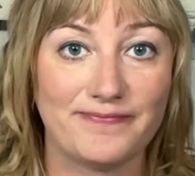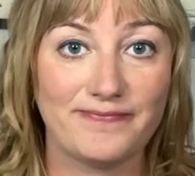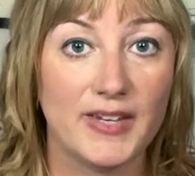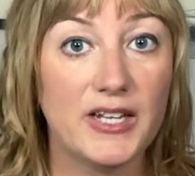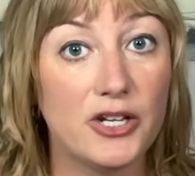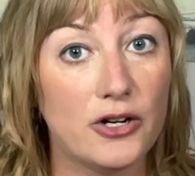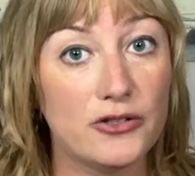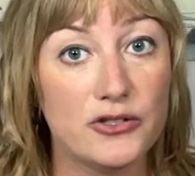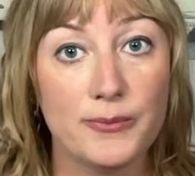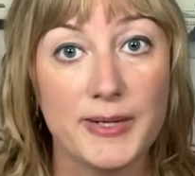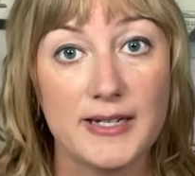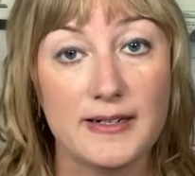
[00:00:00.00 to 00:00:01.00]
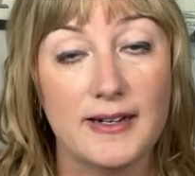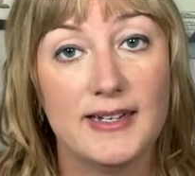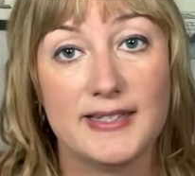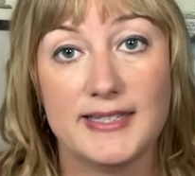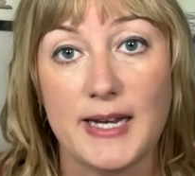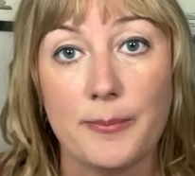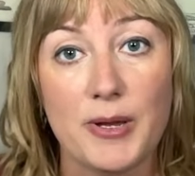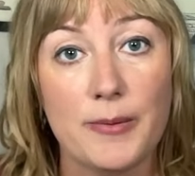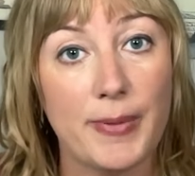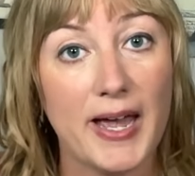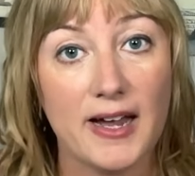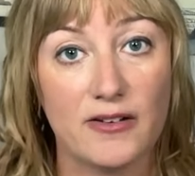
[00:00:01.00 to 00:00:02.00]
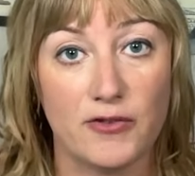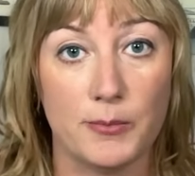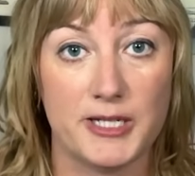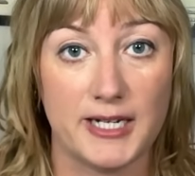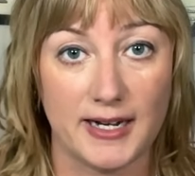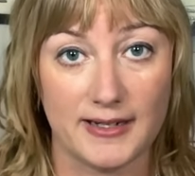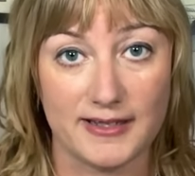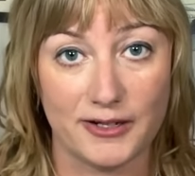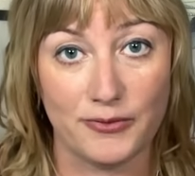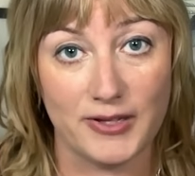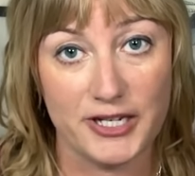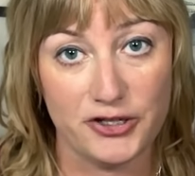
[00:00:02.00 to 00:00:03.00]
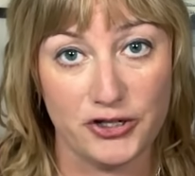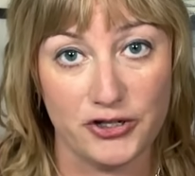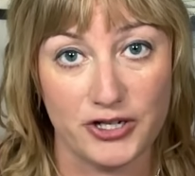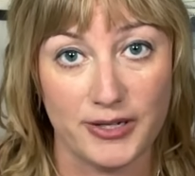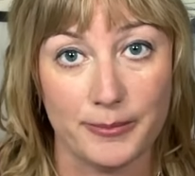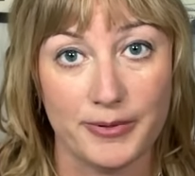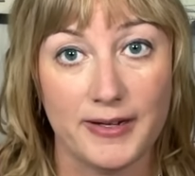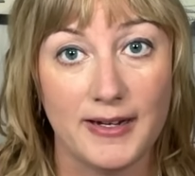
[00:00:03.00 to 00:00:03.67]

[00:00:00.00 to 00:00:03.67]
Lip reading: It could also mean stepping back from a toxic relationship,